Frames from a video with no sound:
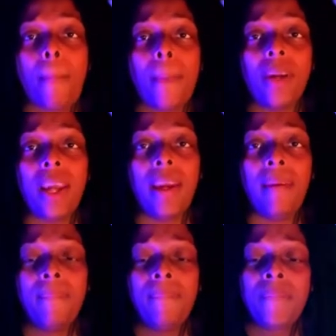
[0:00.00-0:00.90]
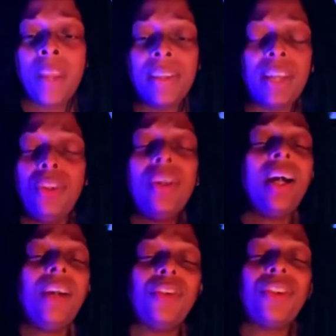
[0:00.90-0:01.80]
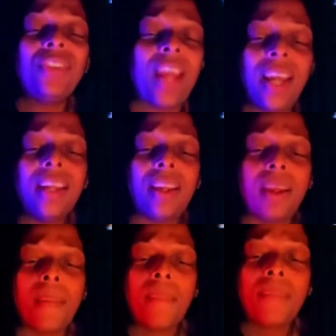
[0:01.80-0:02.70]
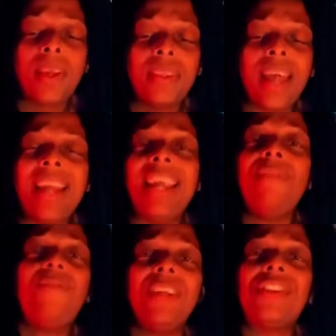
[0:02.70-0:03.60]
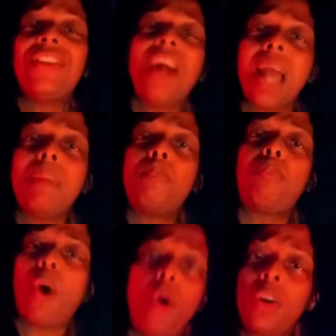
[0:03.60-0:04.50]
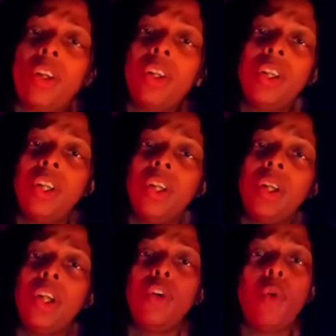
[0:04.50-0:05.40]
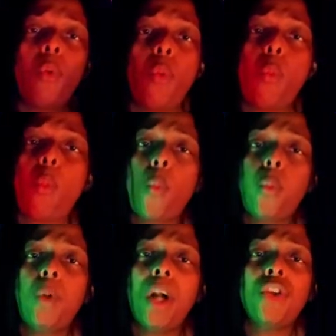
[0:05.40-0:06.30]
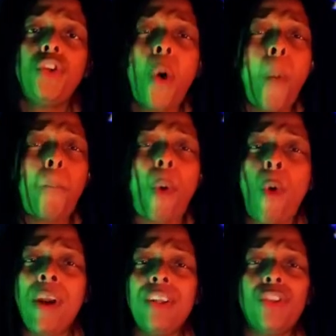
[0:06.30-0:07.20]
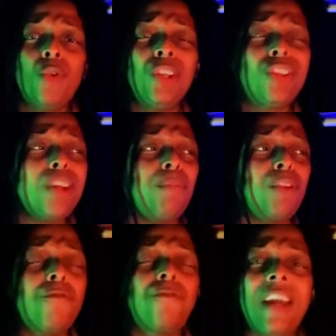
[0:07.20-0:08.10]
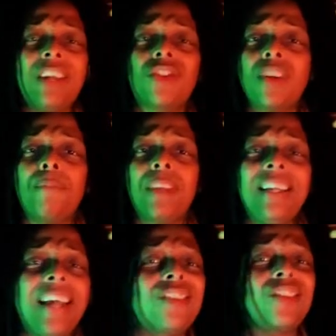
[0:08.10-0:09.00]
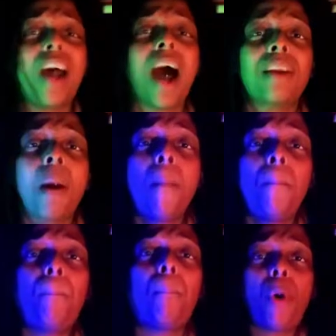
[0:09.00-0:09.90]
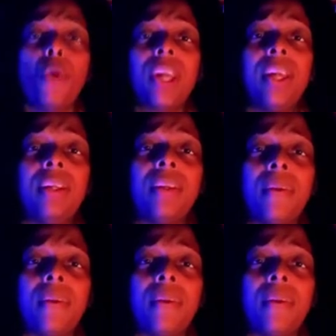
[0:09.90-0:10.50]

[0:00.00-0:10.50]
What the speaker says: okay? They do not understand that if it's not broke, there's no point to attempt to fix something that's not broken.